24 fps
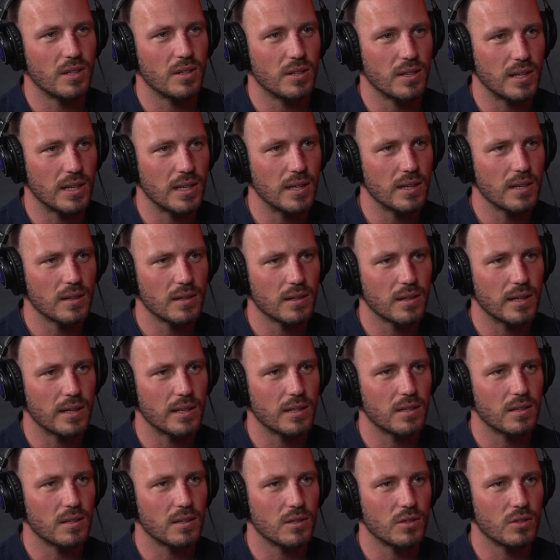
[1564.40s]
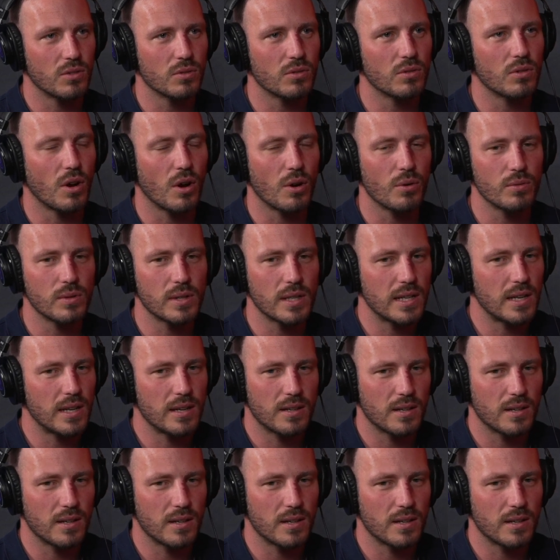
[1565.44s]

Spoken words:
you need it. Like, you're only